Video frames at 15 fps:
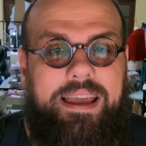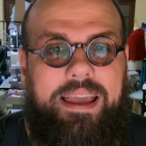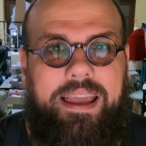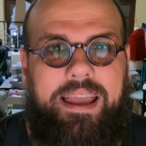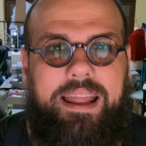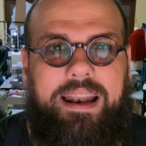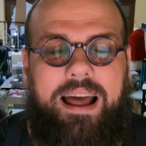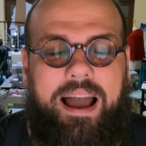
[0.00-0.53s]

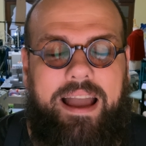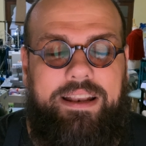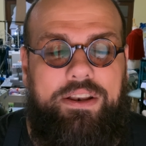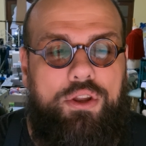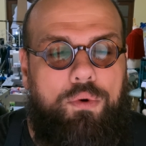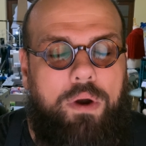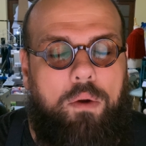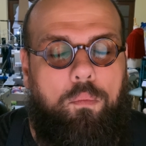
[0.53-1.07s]
and I
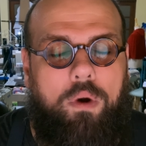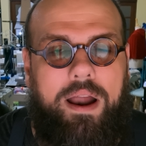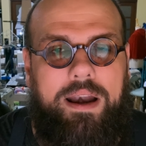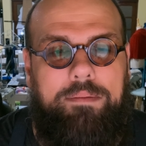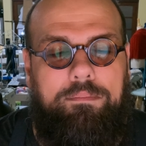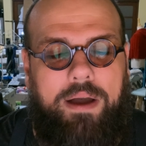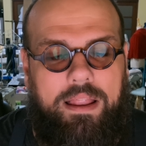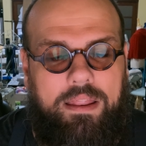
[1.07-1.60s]
knew I
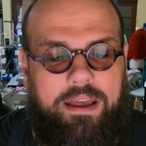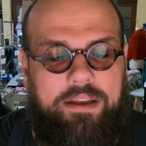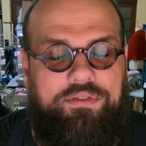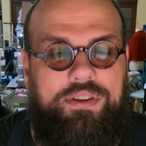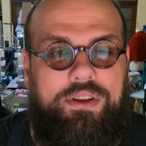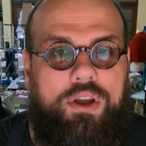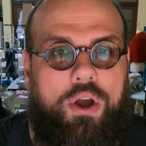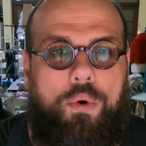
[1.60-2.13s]
wanted my life
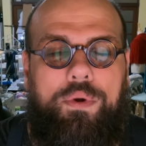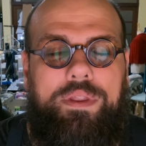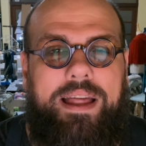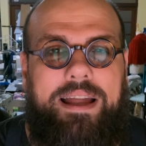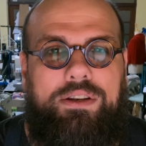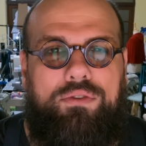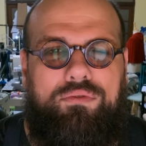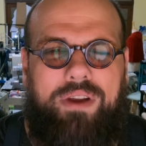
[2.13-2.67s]
to go in
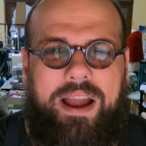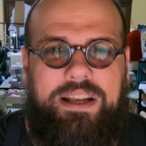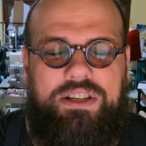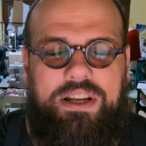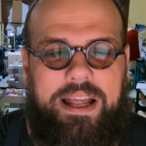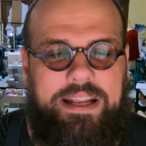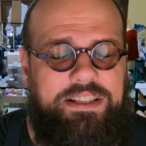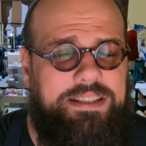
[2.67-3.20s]
that
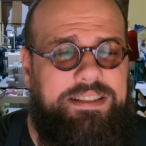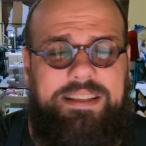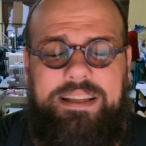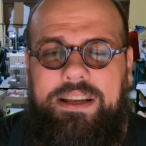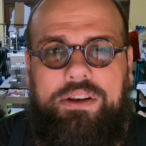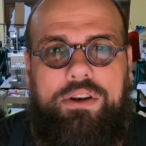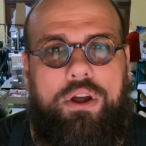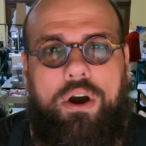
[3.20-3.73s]
direction. I just
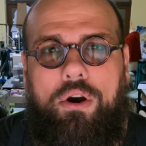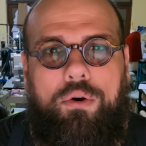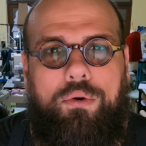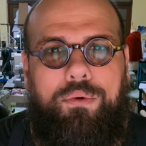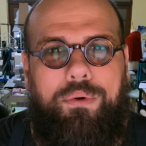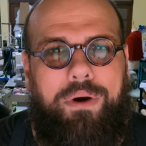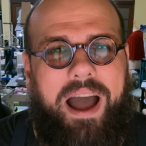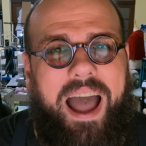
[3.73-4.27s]
didn't
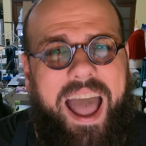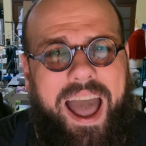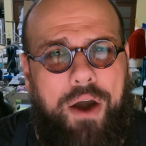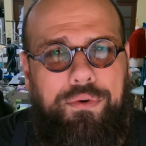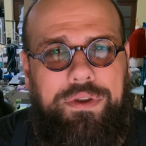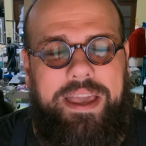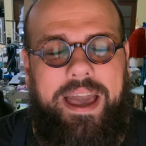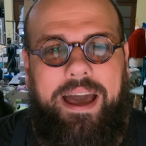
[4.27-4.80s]
know
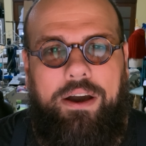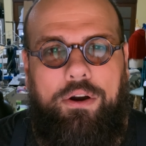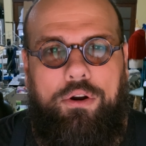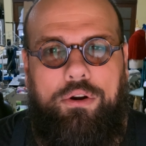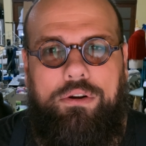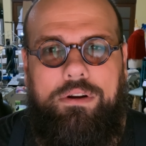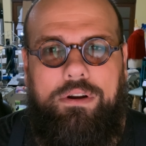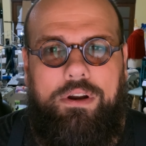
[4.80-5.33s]
how yet,
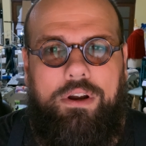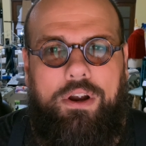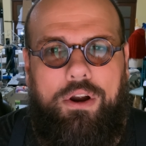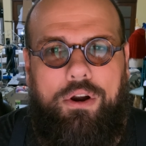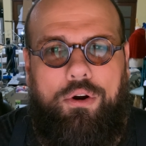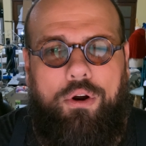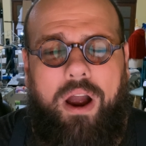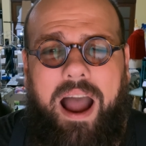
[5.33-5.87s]
or
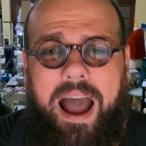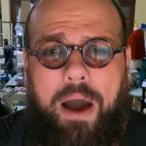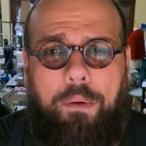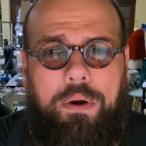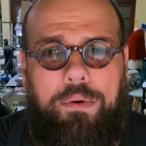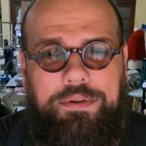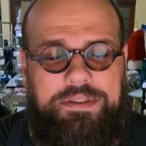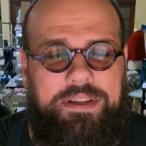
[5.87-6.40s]
how
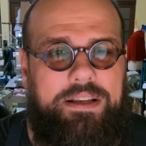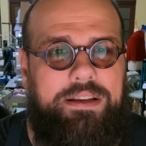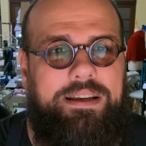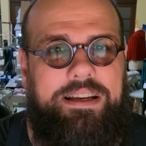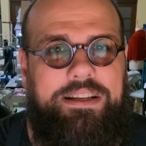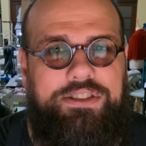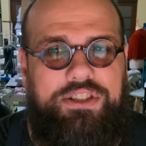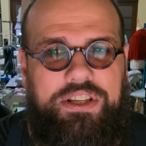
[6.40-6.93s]
I was gonna
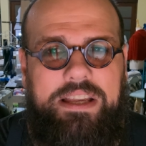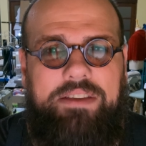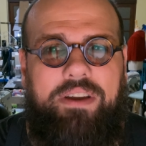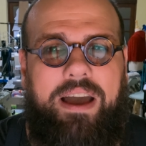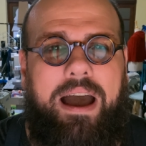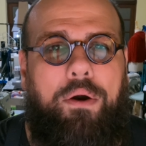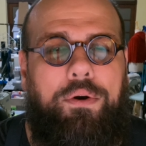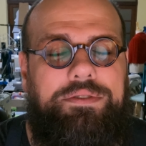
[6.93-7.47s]
achieve
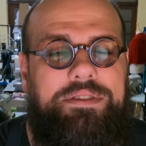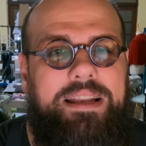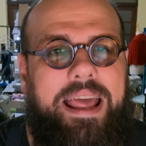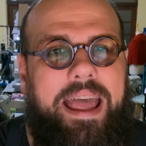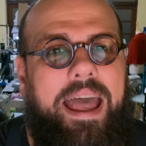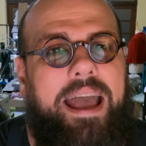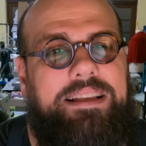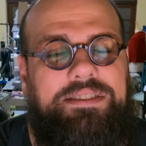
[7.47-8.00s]
it, how I was
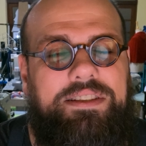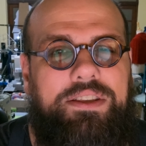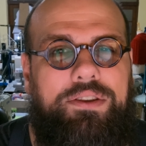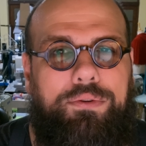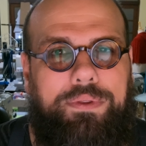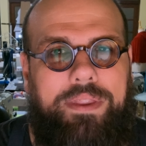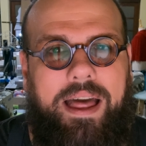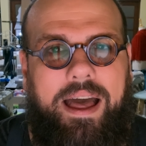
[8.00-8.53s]
gonna
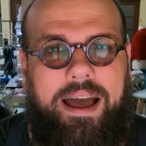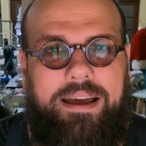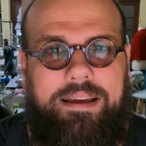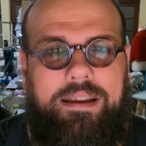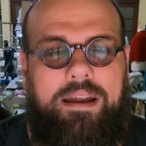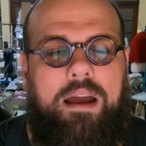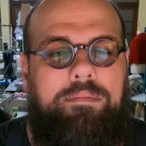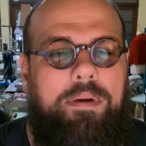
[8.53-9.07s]
execute that.
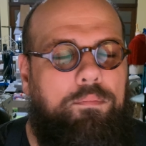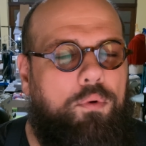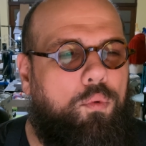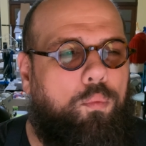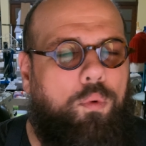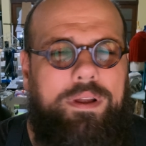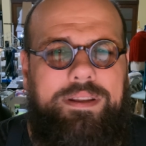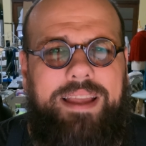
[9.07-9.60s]
And I remember
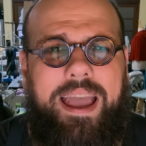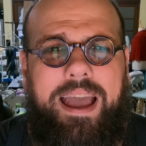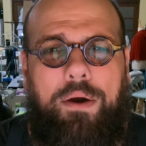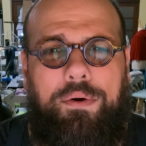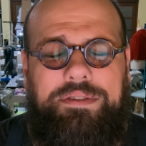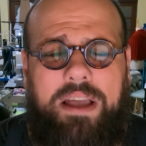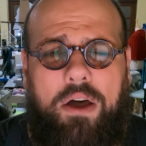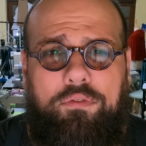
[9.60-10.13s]
one day I
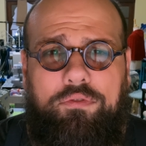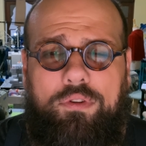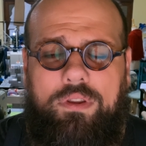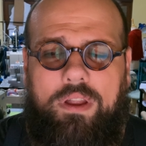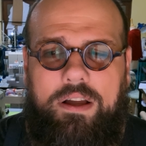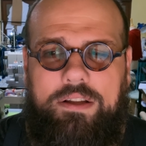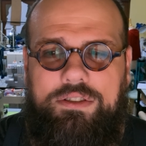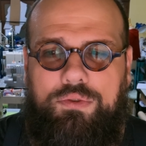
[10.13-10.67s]
was out for
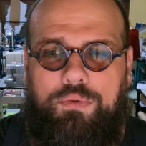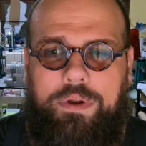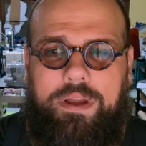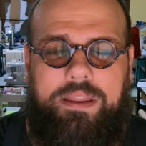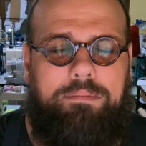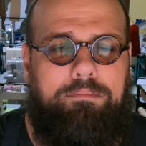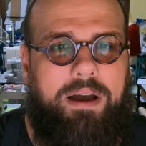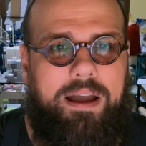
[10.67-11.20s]
lunch
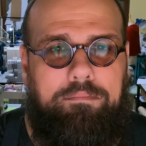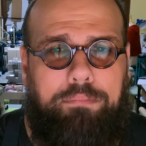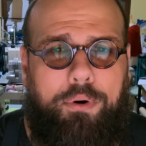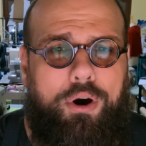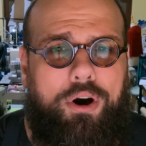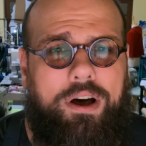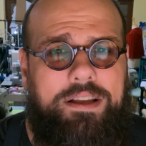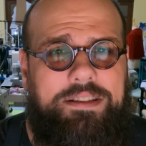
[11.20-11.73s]
with my
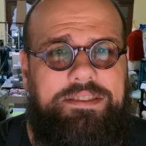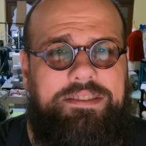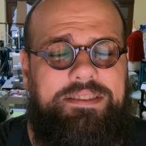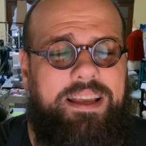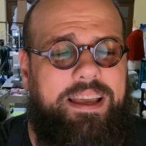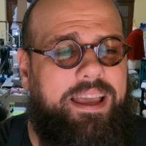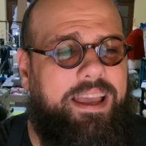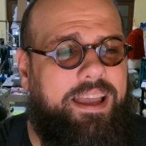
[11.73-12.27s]

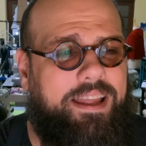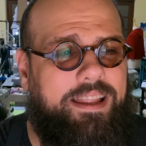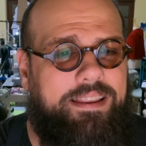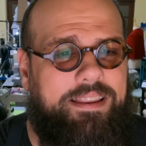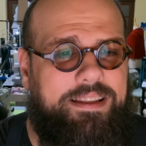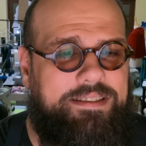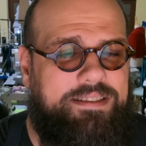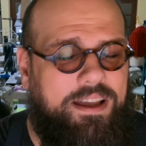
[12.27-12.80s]
boss and
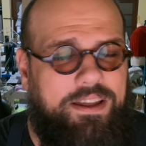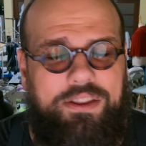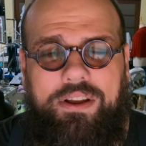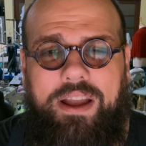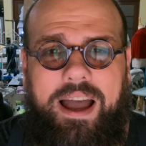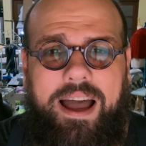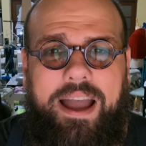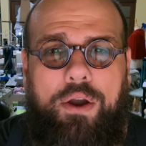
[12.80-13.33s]
this other
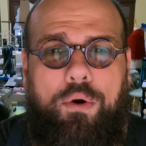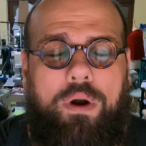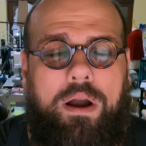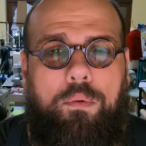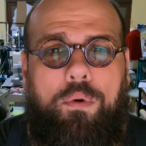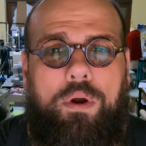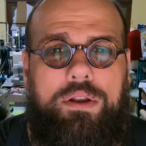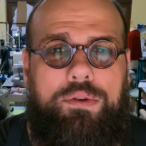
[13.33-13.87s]
guy who
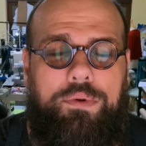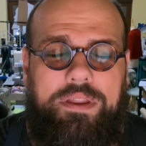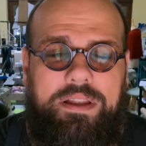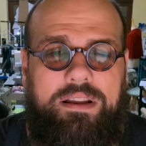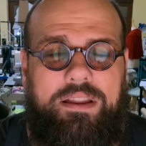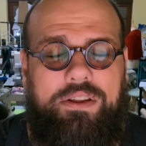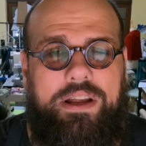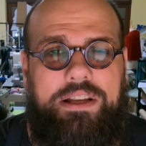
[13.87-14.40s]
I worked with,
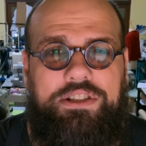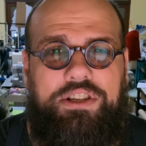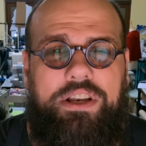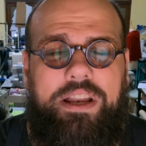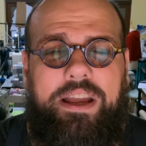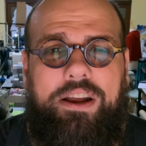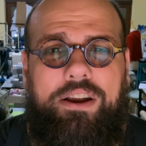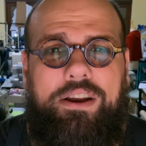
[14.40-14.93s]
another
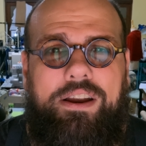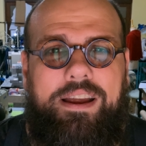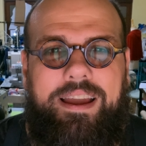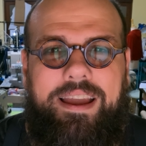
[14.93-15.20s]
engineer,